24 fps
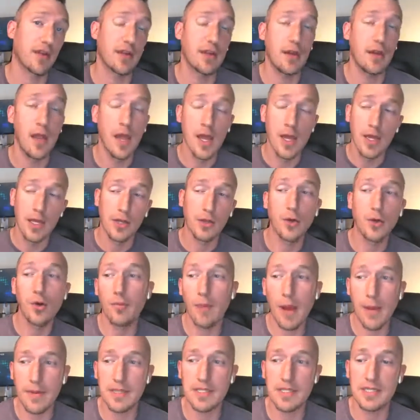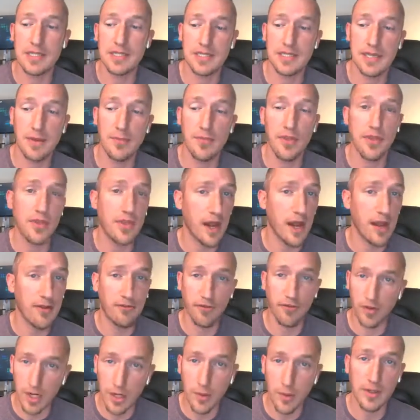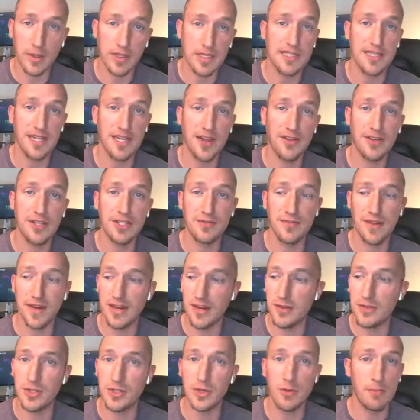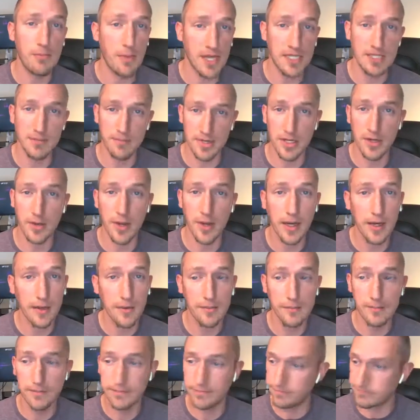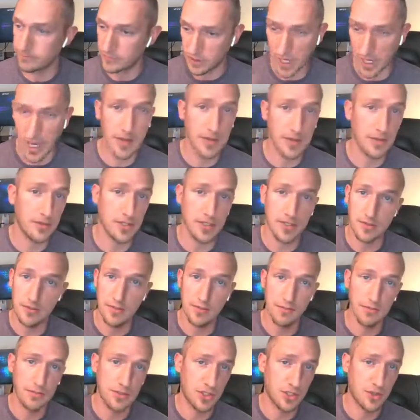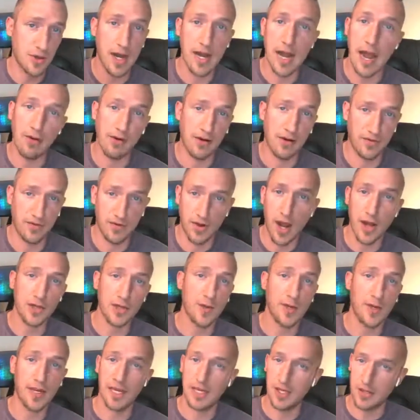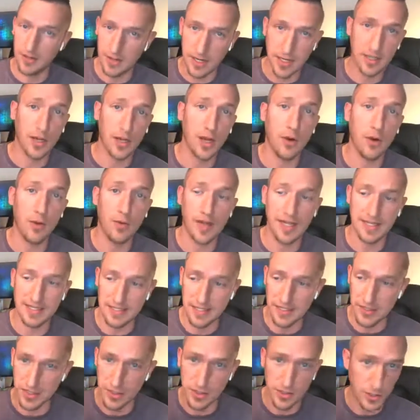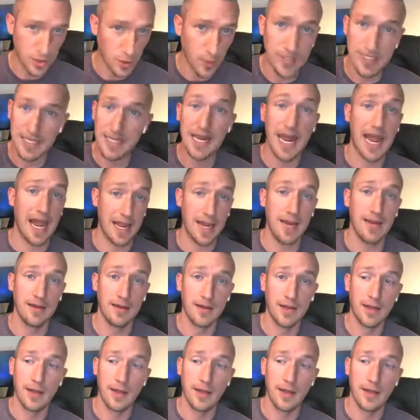And Google My Business is something that I frequently say in these videos you must be doing, okay? Just straight out, if you're not doing it, you need to go and do it today.